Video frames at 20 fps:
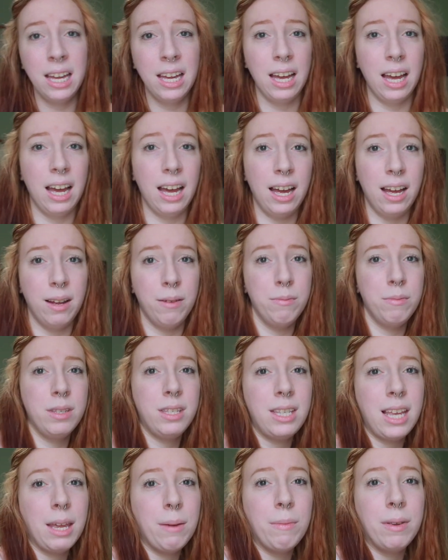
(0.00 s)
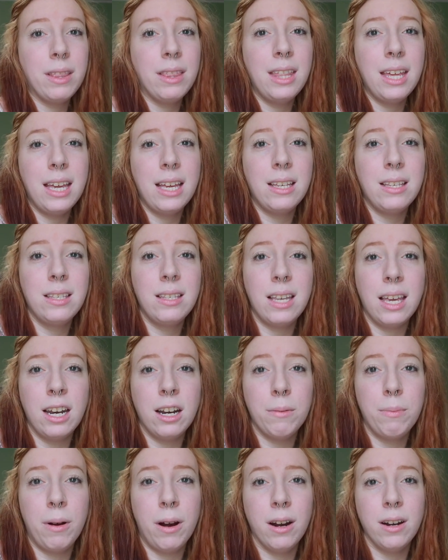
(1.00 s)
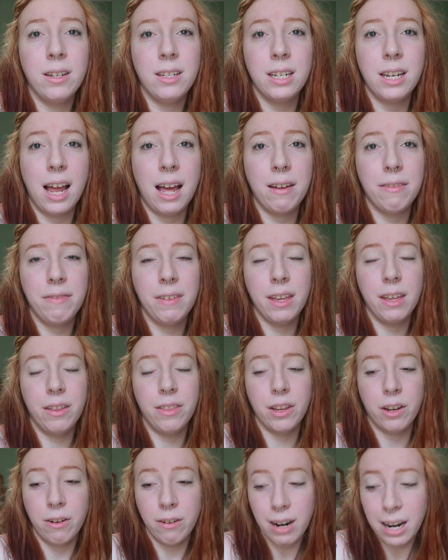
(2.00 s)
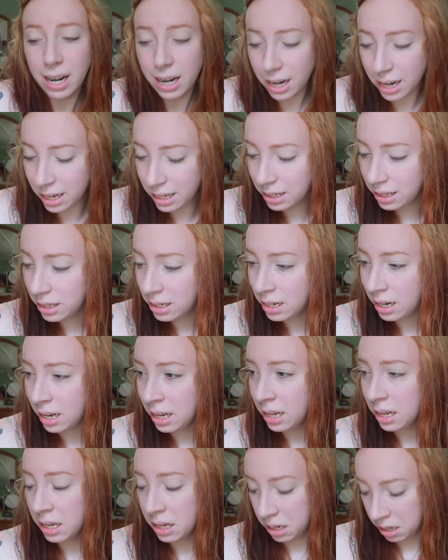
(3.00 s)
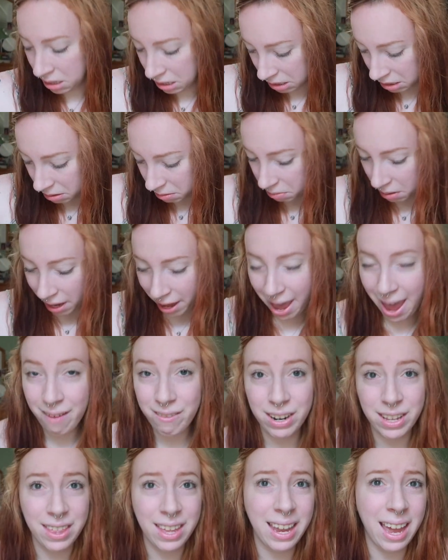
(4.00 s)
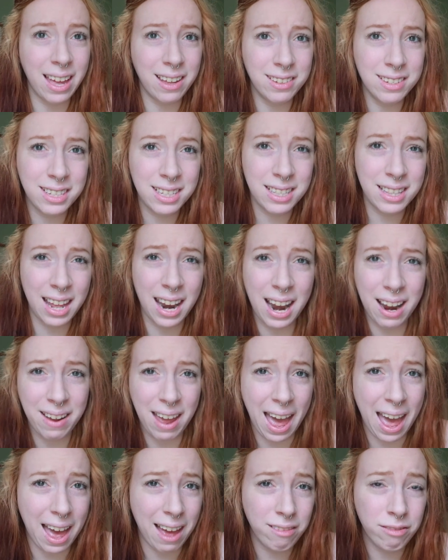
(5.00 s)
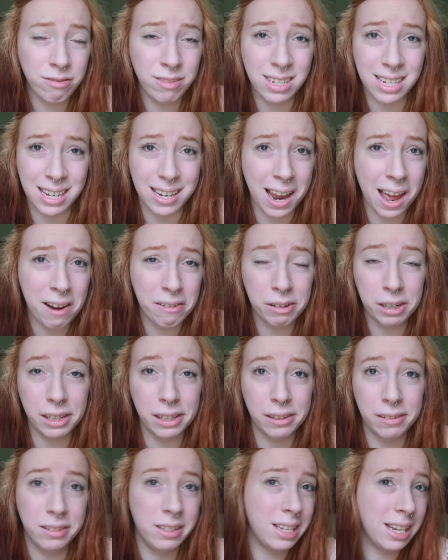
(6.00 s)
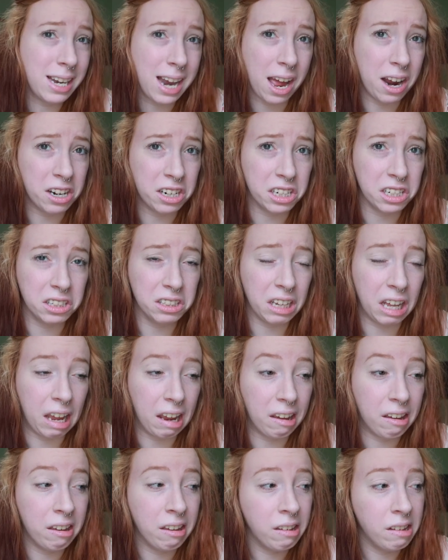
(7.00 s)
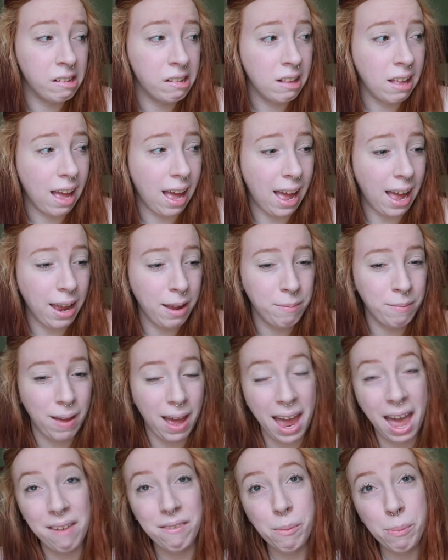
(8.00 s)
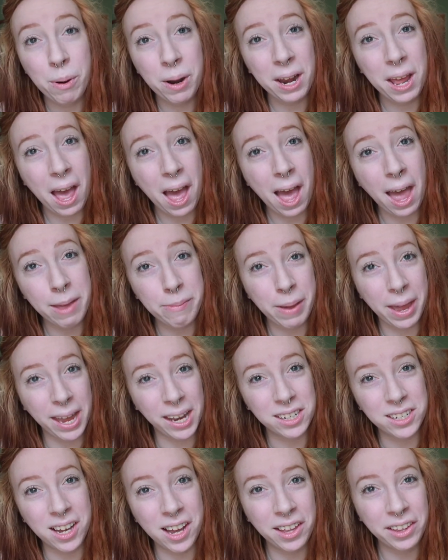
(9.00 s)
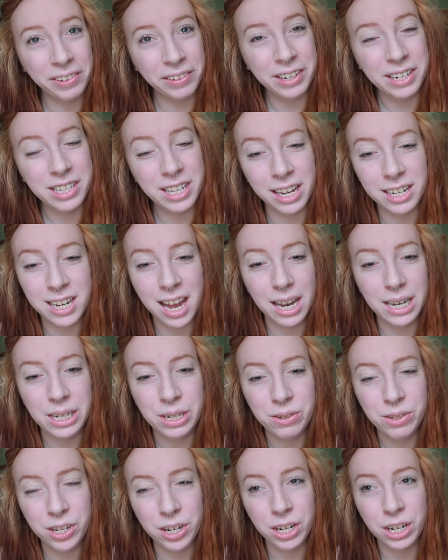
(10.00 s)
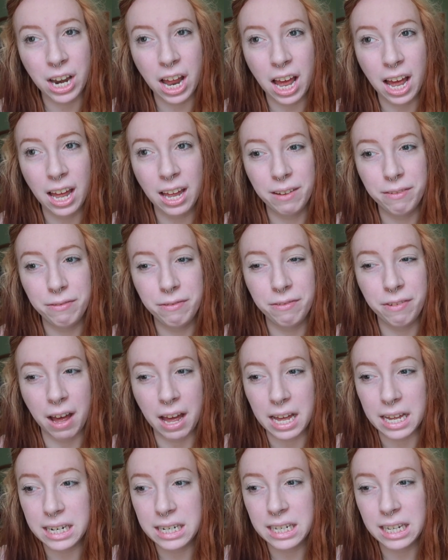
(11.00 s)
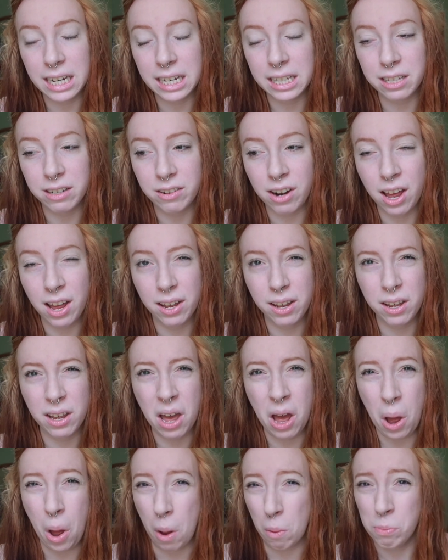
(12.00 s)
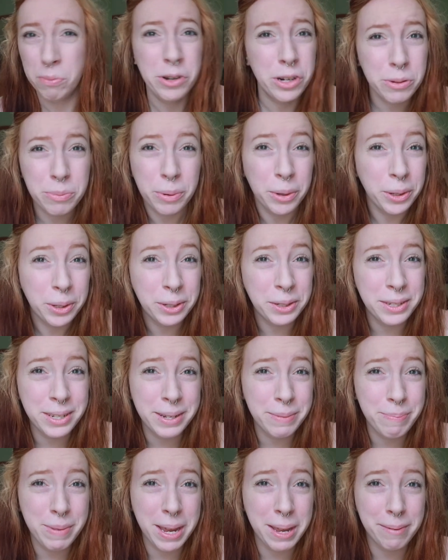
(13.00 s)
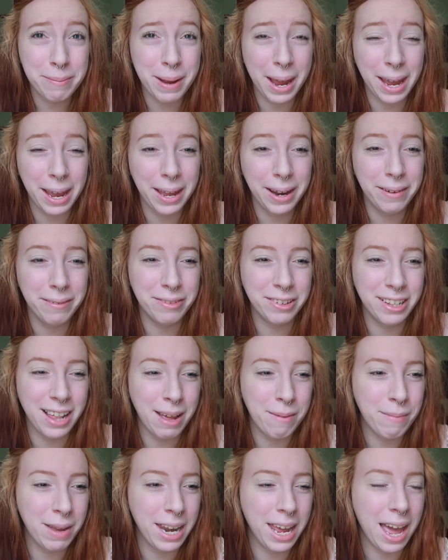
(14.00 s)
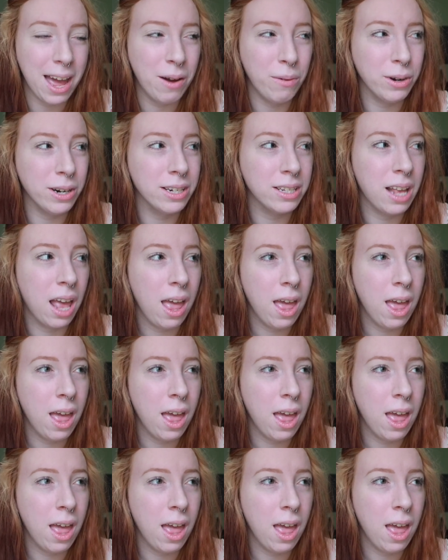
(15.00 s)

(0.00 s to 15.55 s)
The same with this inner part, did not feel the greatest. But everything else that I have did not hurt. Like, I have a pretty high pain tolerance. Like, tattoos are not fun, like they're not comfortable to be in pain for that many hours,